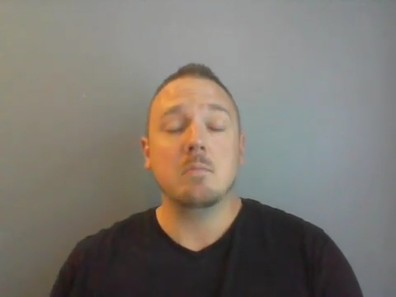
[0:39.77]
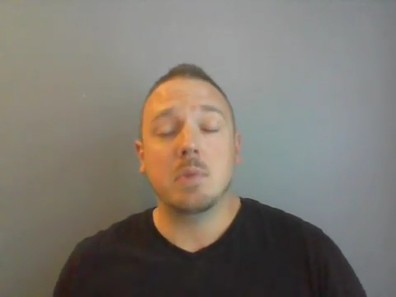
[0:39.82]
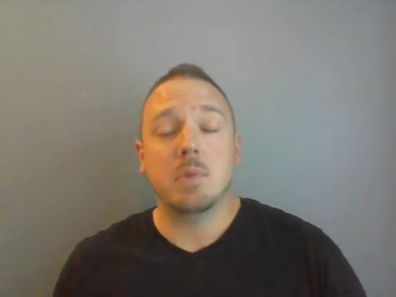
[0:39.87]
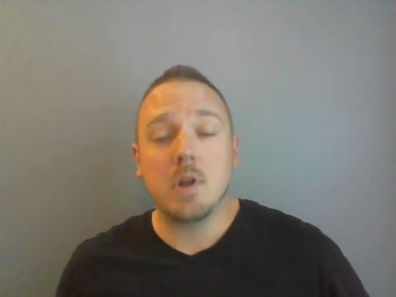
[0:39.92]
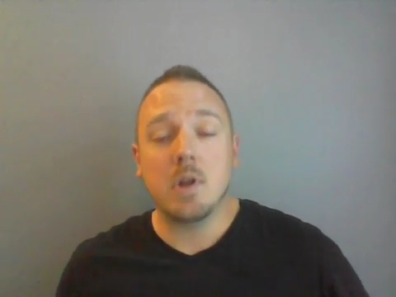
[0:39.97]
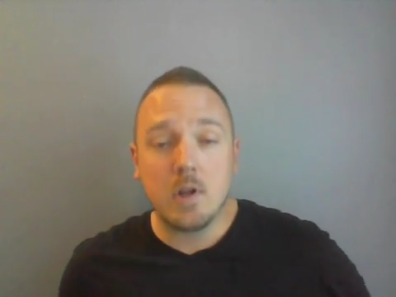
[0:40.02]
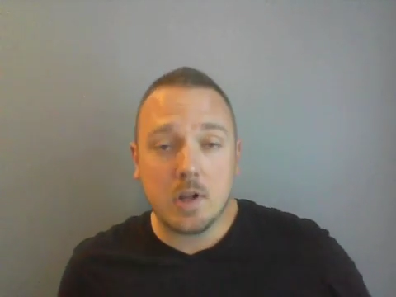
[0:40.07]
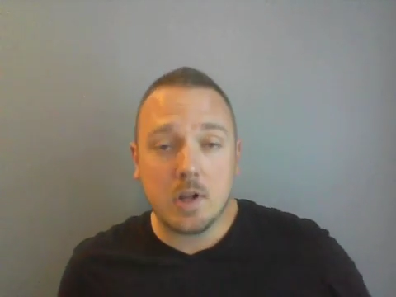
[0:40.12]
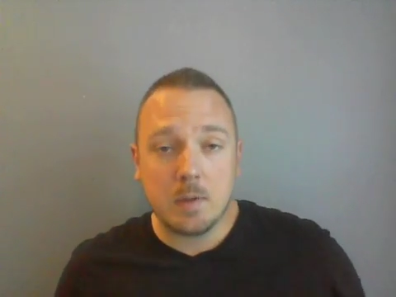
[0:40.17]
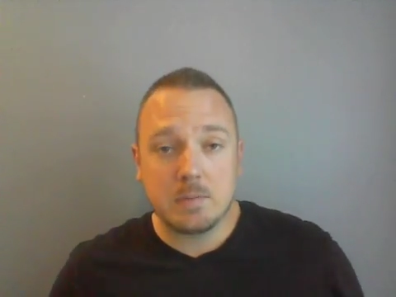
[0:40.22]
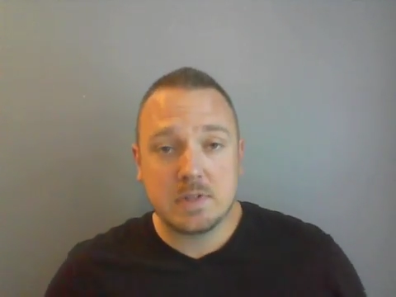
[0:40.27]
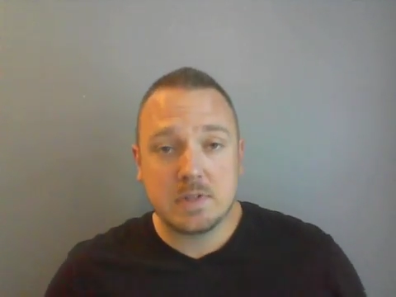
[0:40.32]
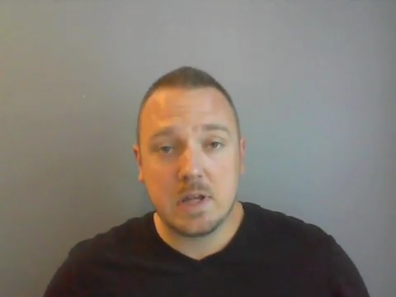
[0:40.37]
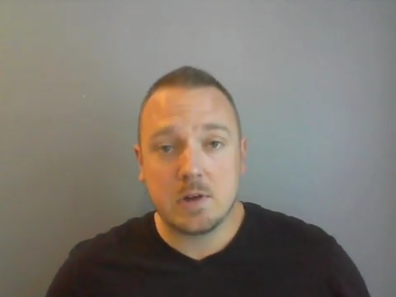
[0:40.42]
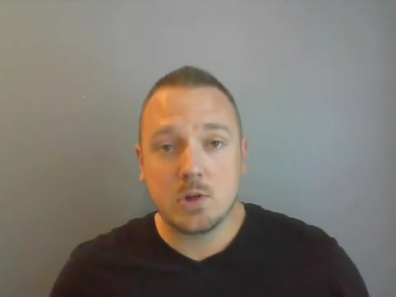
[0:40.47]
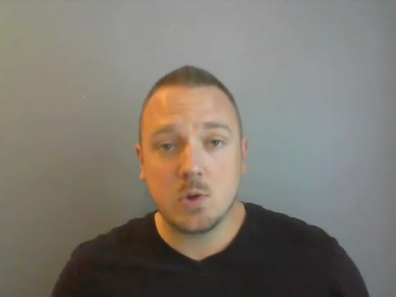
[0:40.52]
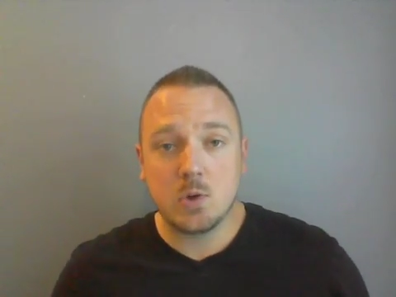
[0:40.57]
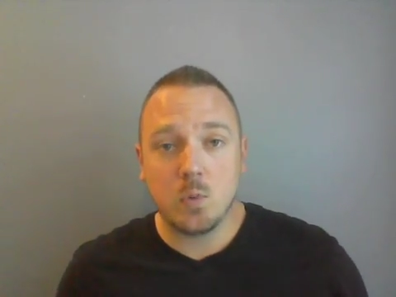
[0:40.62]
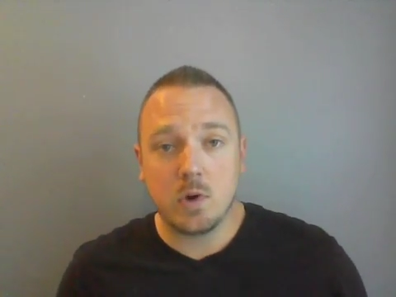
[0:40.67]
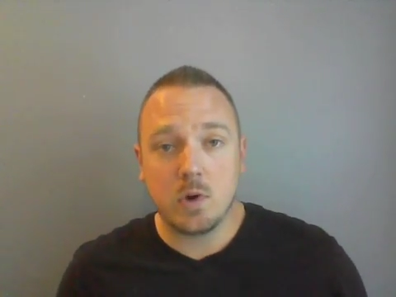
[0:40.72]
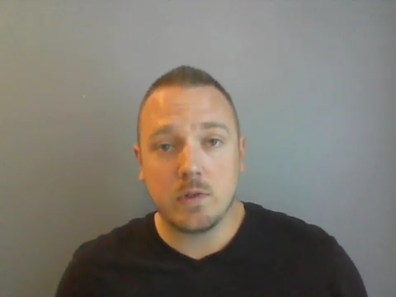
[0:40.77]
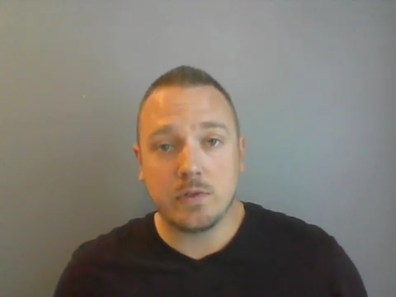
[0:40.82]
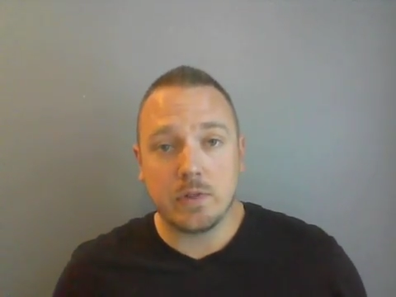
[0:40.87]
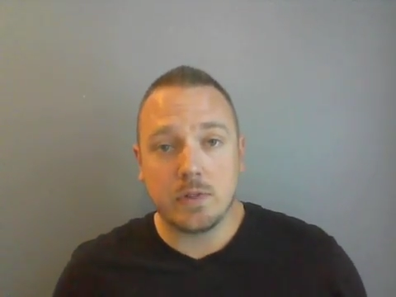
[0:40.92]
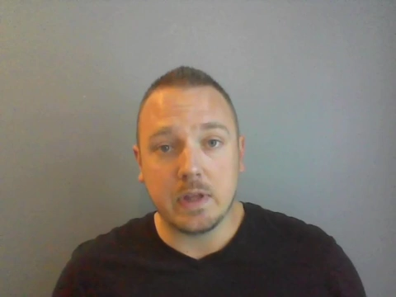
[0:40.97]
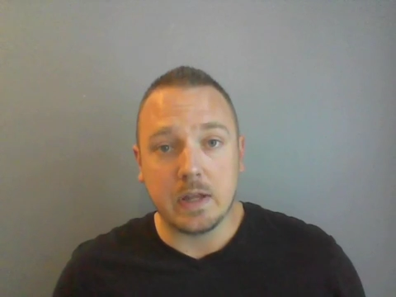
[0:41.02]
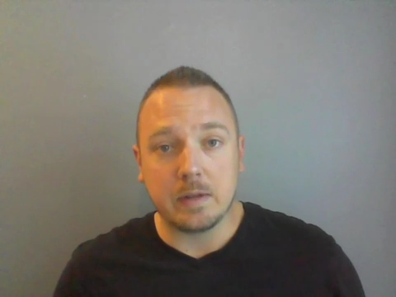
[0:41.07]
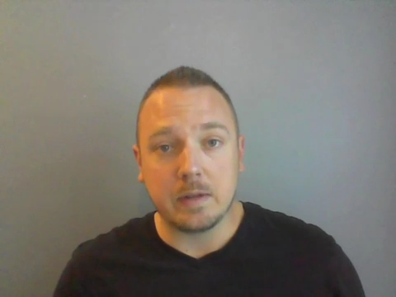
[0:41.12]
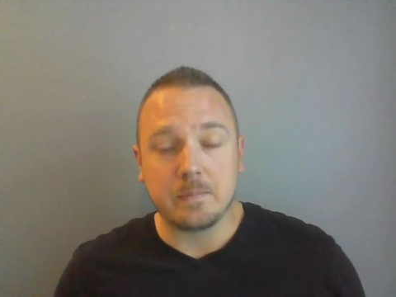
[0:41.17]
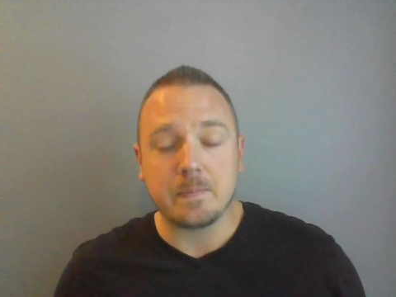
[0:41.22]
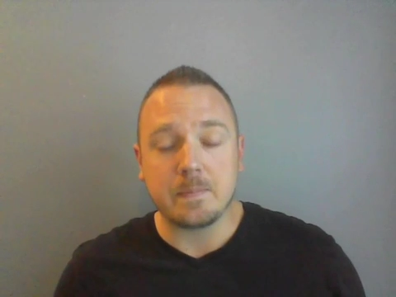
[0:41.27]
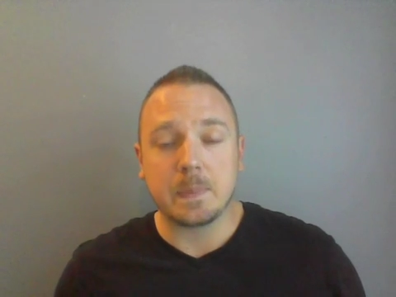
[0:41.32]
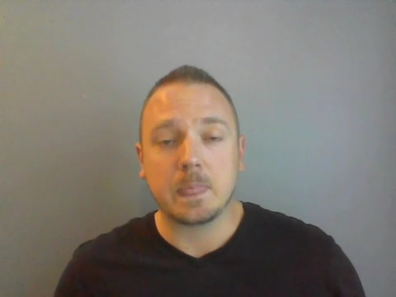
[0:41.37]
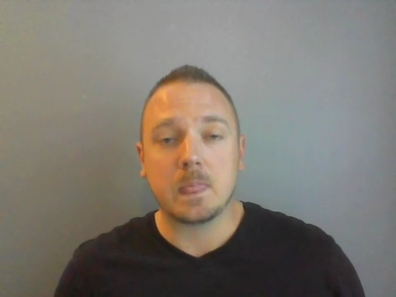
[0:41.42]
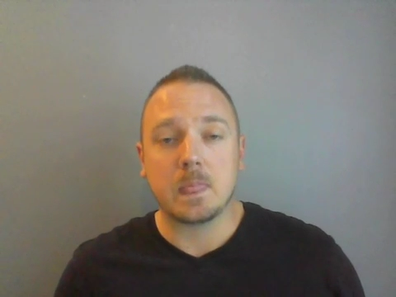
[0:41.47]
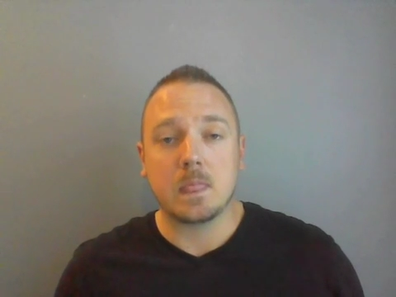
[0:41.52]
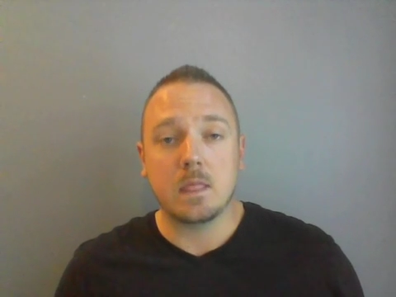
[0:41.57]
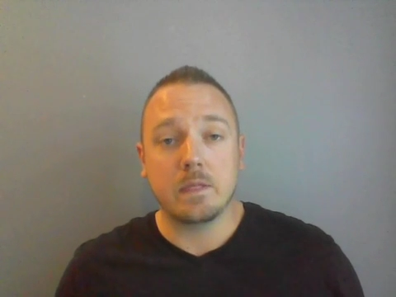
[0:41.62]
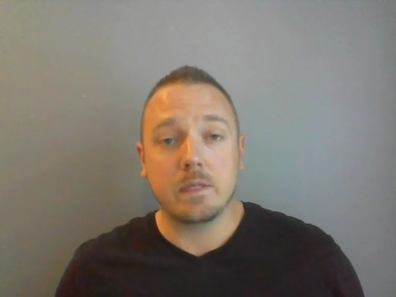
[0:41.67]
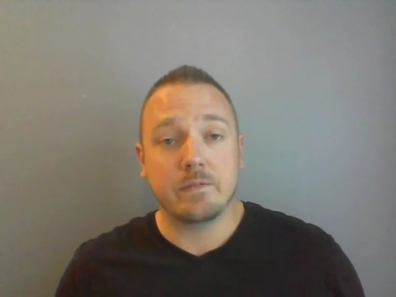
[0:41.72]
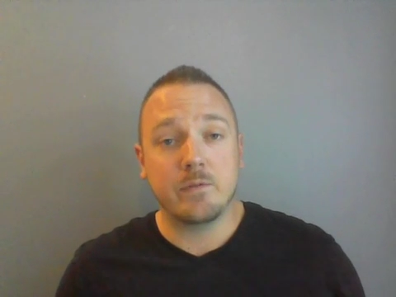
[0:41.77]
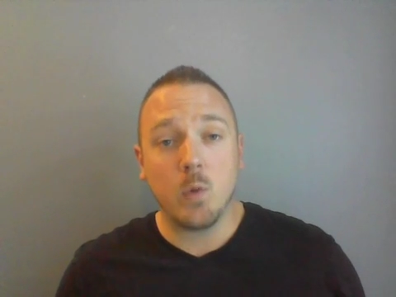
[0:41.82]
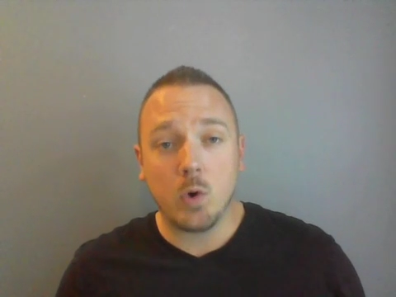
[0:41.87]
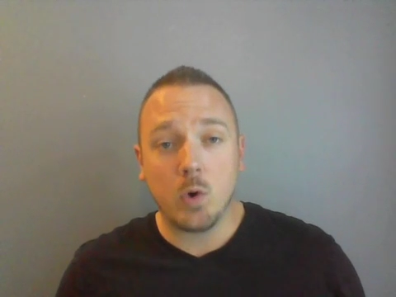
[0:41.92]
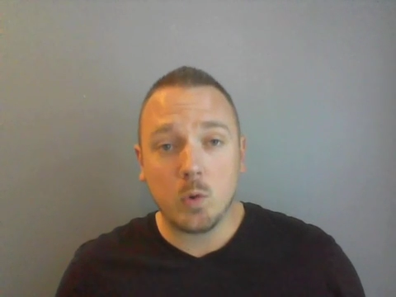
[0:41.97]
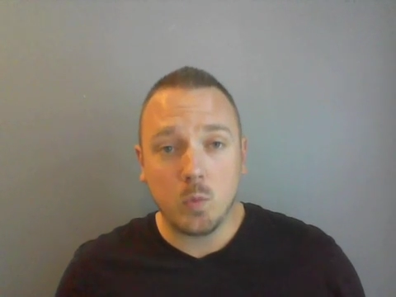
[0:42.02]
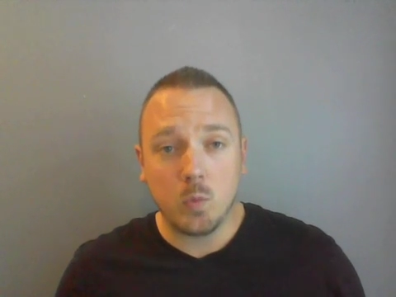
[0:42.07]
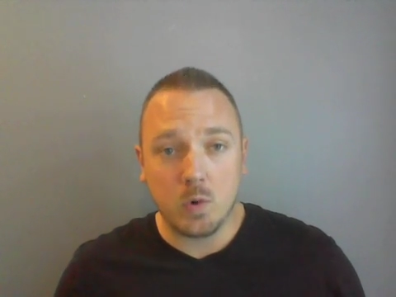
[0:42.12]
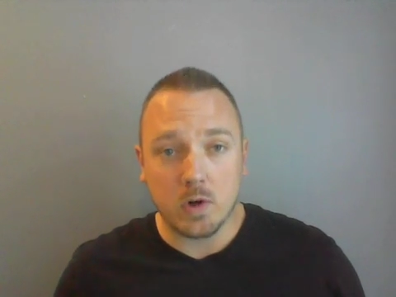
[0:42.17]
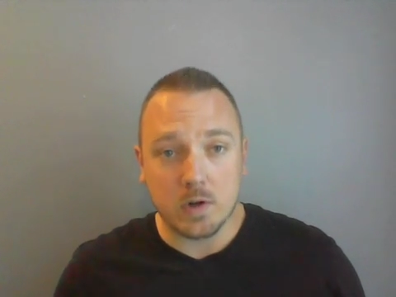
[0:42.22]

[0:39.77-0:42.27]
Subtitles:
But it all comes down to one thing: 4